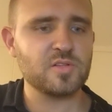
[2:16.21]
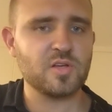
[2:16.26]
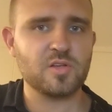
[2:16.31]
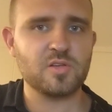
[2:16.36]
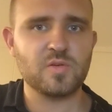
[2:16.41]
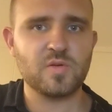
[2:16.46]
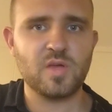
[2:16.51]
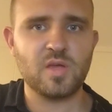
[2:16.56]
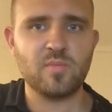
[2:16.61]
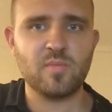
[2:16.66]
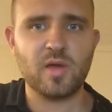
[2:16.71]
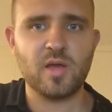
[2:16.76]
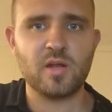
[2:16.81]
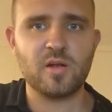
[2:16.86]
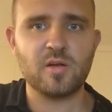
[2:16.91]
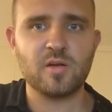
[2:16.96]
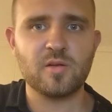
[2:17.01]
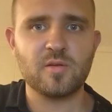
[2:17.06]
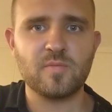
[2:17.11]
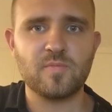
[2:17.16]
So you're going to do E
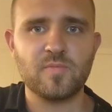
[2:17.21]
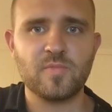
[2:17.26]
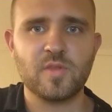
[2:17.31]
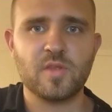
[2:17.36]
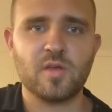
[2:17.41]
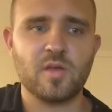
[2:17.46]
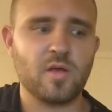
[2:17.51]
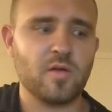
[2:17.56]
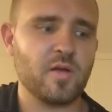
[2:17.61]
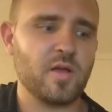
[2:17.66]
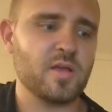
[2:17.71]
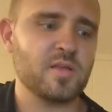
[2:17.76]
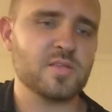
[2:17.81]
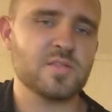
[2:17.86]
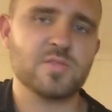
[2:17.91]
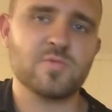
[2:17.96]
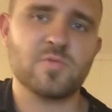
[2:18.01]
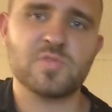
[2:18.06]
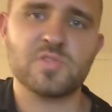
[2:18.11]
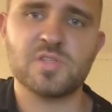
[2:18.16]
minor, all right?
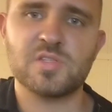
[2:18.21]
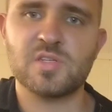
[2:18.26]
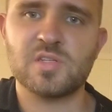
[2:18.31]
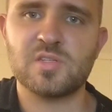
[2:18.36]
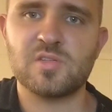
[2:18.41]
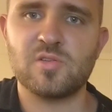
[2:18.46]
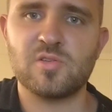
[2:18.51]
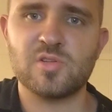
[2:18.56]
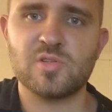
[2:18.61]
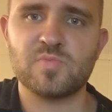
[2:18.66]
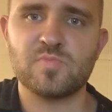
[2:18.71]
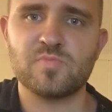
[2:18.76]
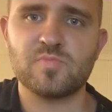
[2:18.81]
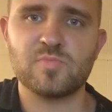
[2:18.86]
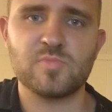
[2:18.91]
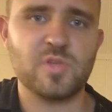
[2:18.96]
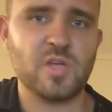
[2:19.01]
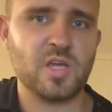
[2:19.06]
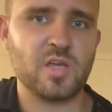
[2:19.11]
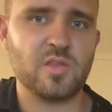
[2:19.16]
Which is just, you're just
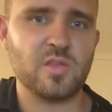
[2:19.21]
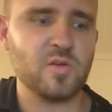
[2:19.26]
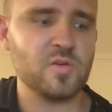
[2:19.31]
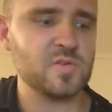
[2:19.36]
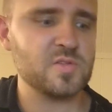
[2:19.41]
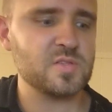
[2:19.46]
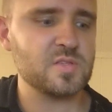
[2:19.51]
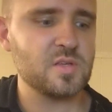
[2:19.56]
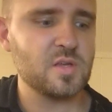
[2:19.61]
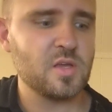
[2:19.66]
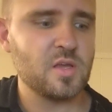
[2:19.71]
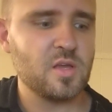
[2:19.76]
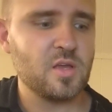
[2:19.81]
taking those